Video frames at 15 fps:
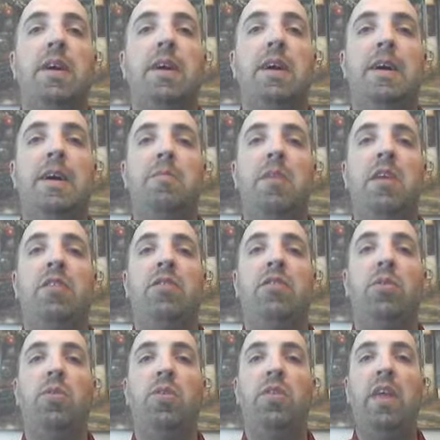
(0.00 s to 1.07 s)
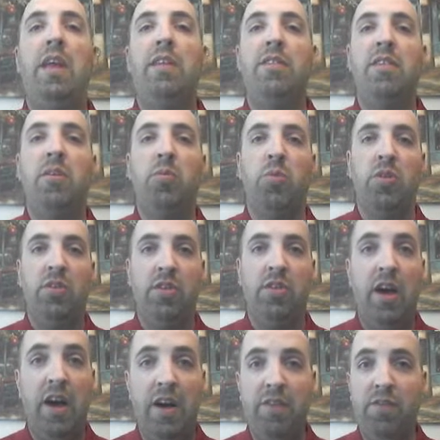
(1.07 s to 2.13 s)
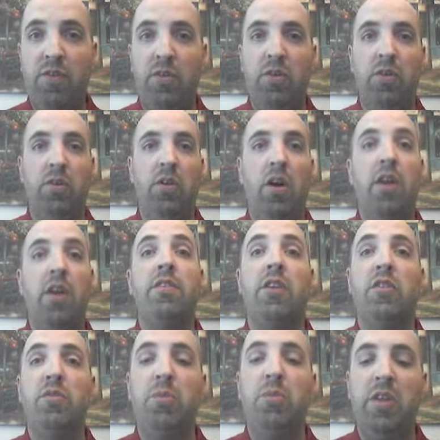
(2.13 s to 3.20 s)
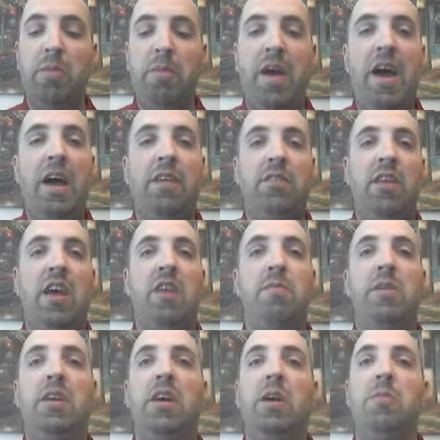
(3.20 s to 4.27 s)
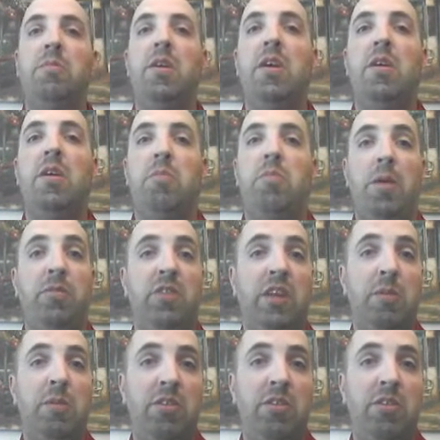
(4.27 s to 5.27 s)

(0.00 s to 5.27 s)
And so things that were tough or unsolvable in the past have become problems that can